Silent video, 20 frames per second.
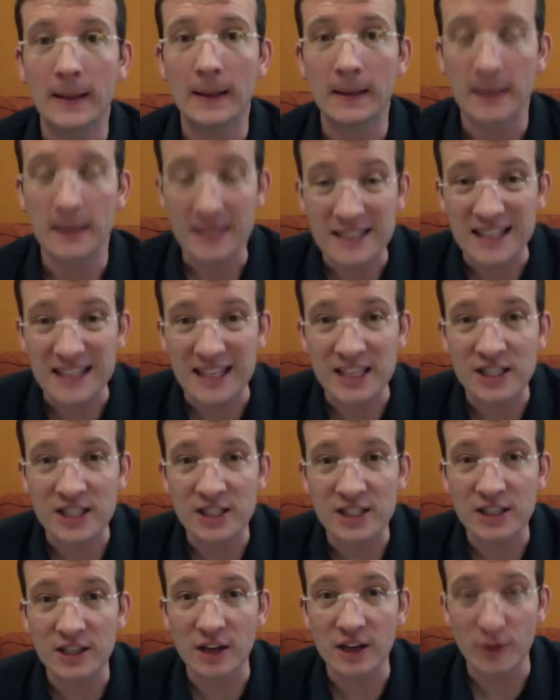
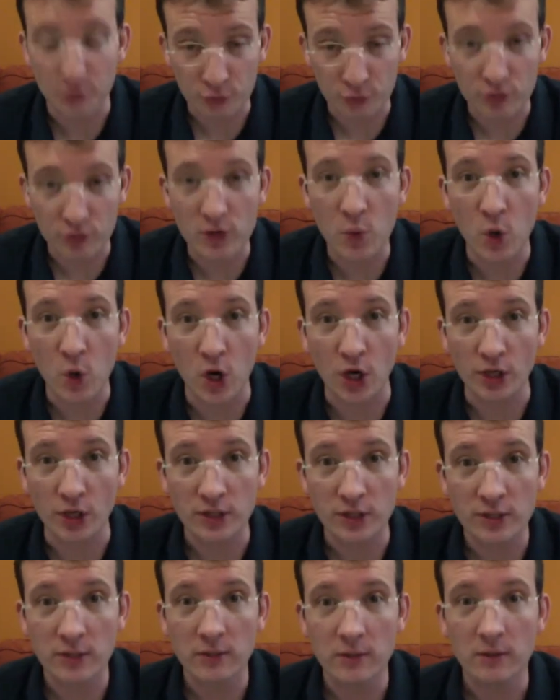consists of 3
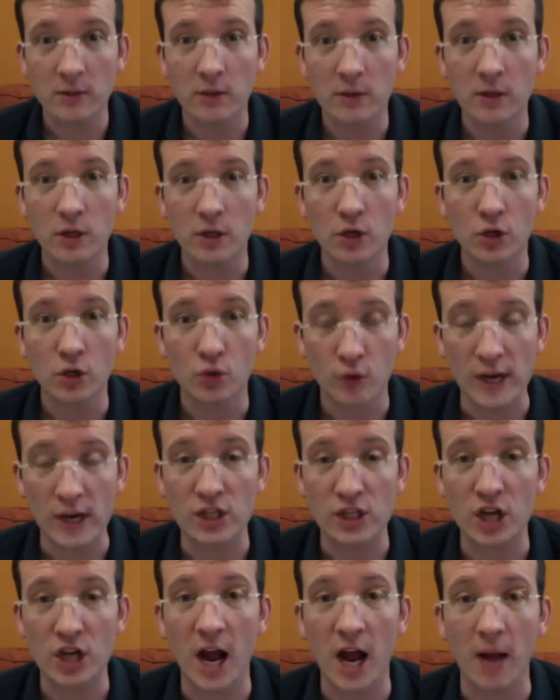words.
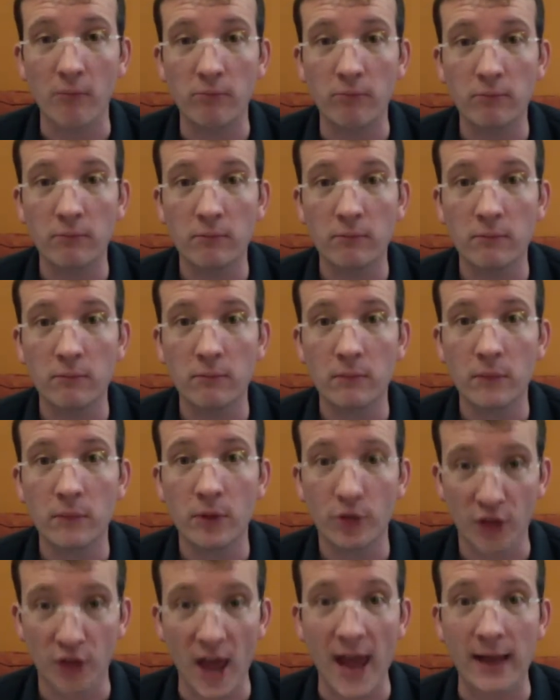Great job.
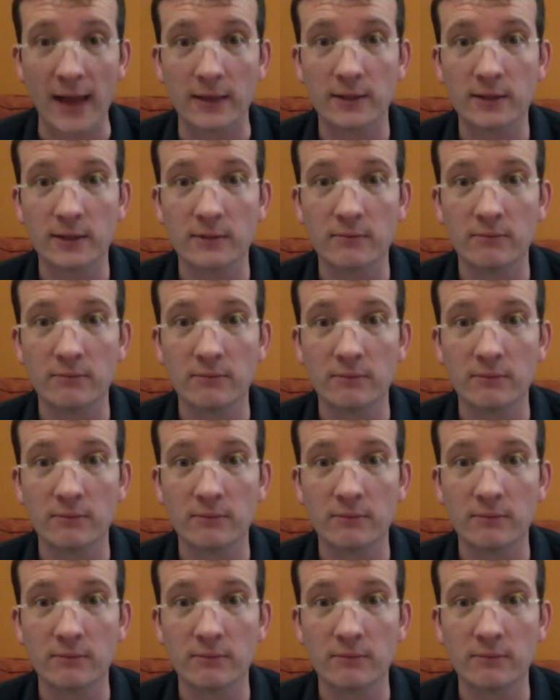Thanks.